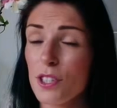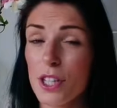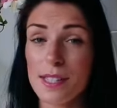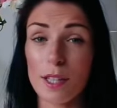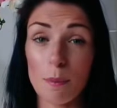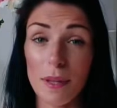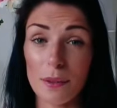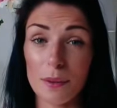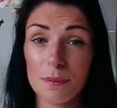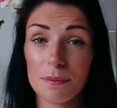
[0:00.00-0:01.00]
Jessica
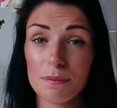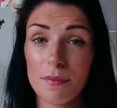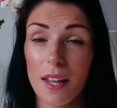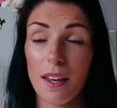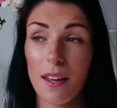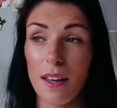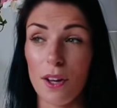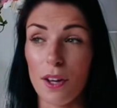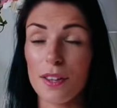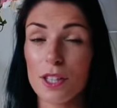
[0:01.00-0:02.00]
Biel.
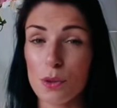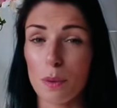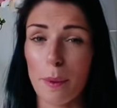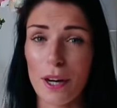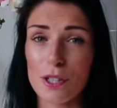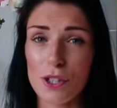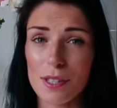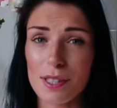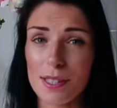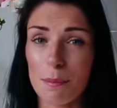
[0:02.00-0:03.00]
I think she's married to
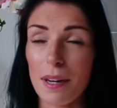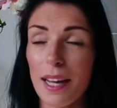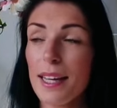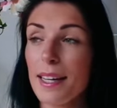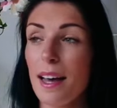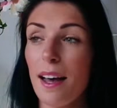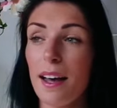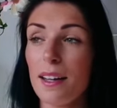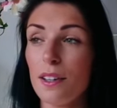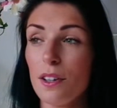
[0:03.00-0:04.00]
Justin Timberlake,
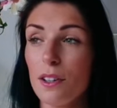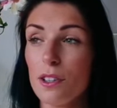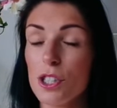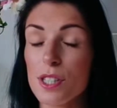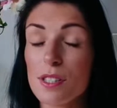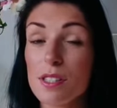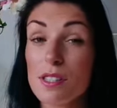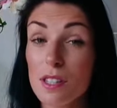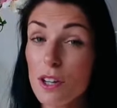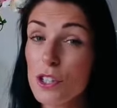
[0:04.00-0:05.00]
and she's
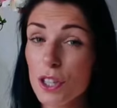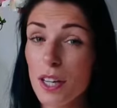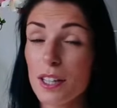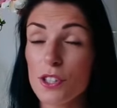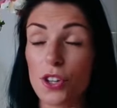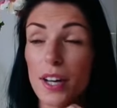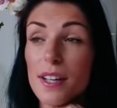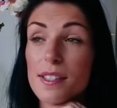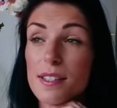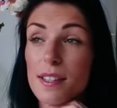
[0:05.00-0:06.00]
such a good
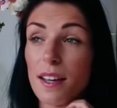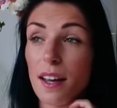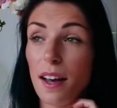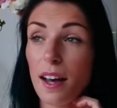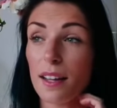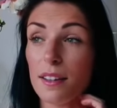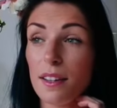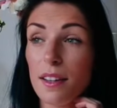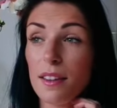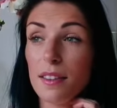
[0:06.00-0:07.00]
actress,
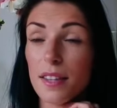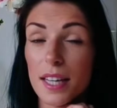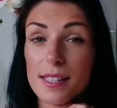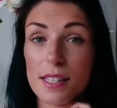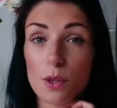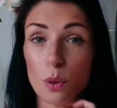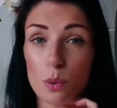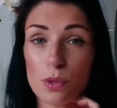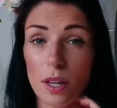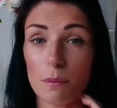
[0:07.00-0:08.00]
and this is
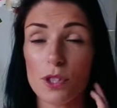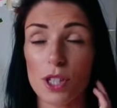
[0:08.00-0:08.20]
awesome.